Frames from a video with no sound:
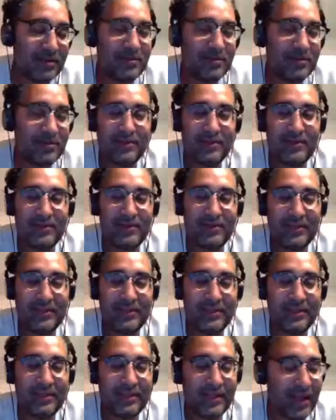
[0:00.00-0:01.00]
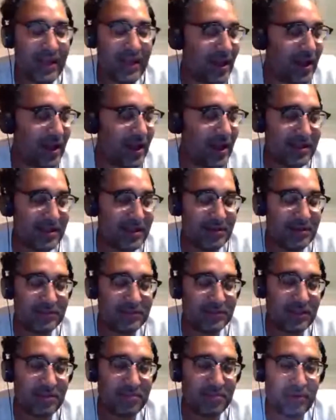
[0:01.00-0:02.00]
from Mannequin.
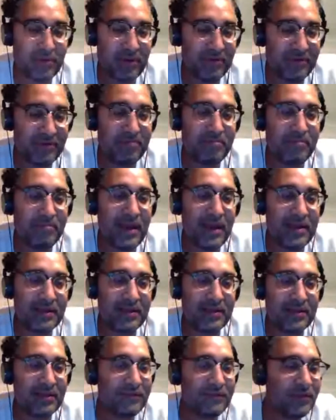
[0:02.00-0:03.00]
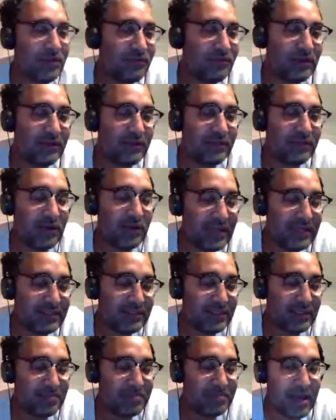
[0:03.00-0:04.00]
Yeah, he looks like the brother from Mannequin. If
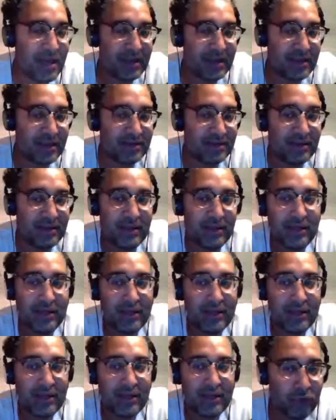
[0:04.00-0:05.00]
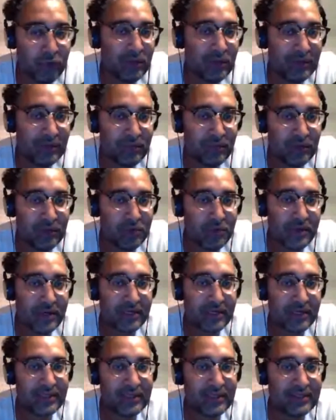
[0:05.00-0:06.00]
y'all ain't seen Mannequin,
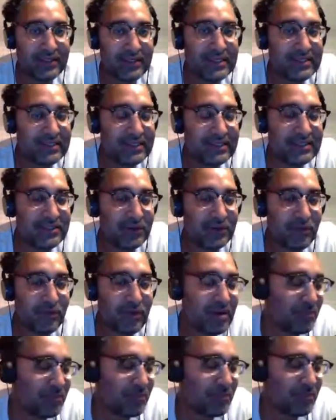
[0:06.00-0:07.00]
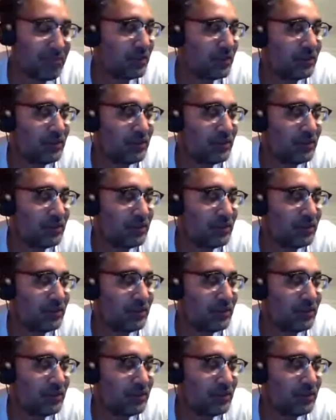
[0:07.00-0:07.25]
Google it real quick. It's a